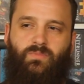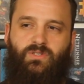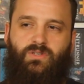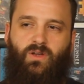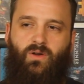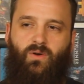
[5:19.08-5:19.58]

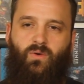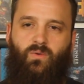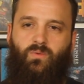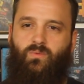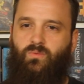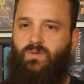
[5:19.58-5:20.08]

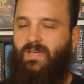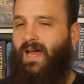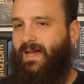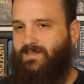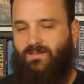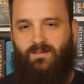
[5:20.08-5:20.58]
So
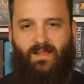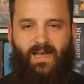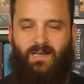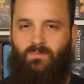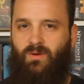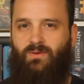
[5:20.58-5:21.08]
yeah, it's a little
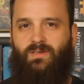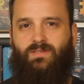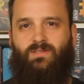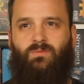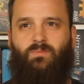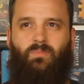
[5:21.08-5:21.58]
added
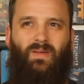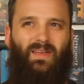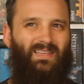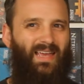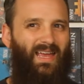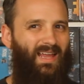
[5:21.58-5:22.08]
bonus,
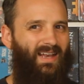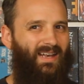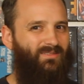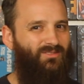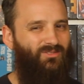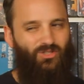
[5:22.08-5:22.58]

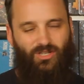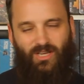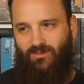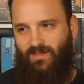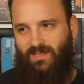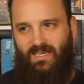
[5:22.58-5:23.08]
and
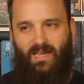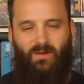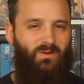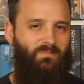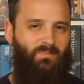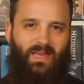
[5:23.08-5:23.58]
generally I
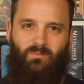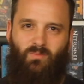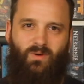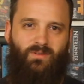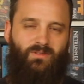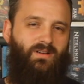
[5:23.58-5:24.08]
wouldn't pay
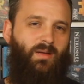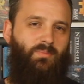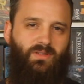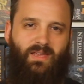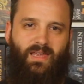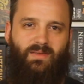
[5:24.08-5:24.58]
more. There are a
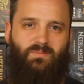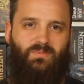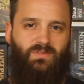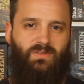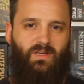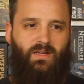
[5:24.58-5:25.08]
couple of
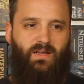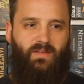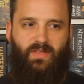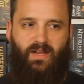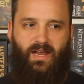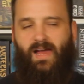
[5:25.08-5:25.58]
games
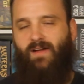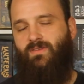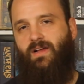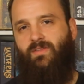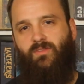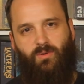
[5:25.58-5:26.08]
that I have
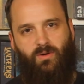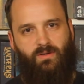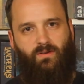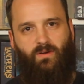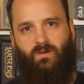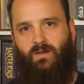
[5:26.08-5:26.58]
gotten the
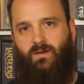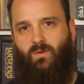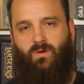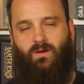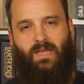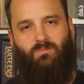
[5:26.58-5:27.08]
Broken Token
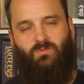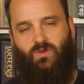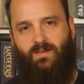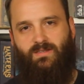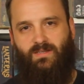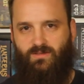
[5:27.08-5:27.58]
or Game
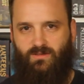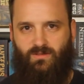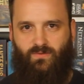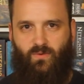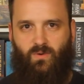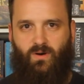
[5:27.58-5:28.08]
Trays
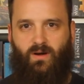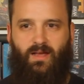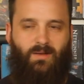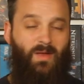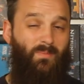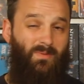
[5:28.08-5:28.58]
inserts for,
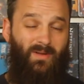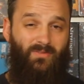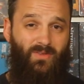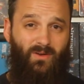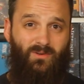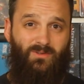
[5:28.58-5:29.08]
and I'm happy
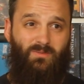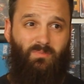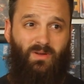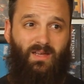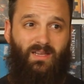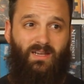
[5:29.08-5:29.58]
about those,
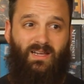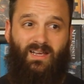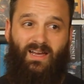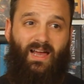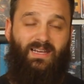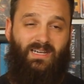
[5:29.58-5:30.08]
but
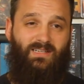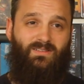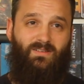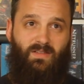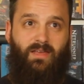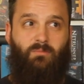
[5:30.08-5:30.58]
I needed
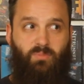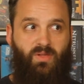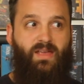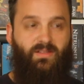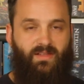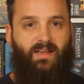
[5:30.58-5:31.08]
to like
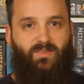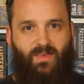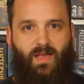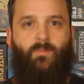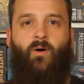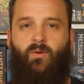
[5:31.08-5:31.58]
play and like the
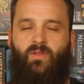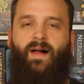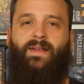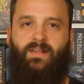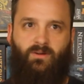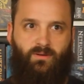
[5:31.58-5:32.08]
game a whole
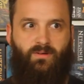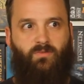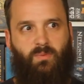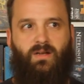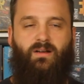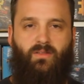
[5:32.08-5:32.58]
lot in order to
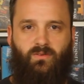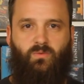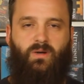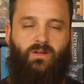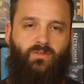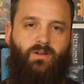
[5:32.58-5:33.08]
spend another
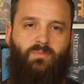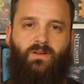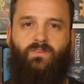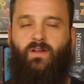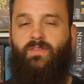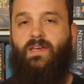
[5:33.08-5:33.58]
20 or 30
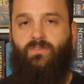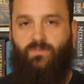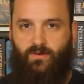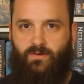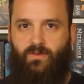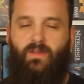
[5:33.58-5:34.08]
bucks on the
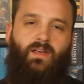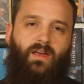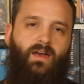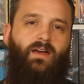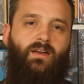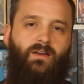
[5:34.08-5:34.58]
insert.
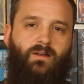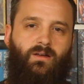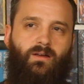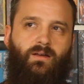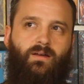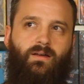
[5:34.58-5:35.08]

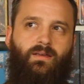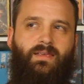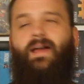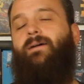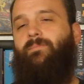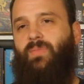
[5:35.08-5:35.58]

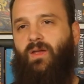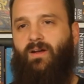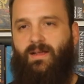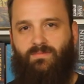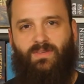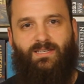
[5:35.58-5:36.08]
Yeah.
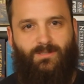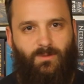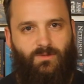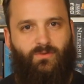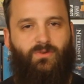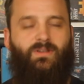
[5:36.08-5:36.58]
Alright, thanks so
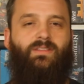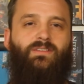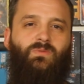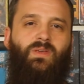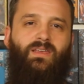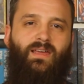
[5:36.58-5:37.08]
much for tuning in
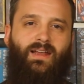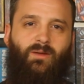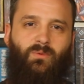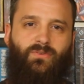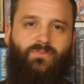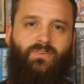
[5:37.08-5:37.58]
this week, and I
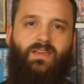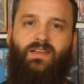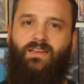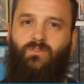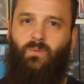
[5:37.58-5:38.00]
will see you next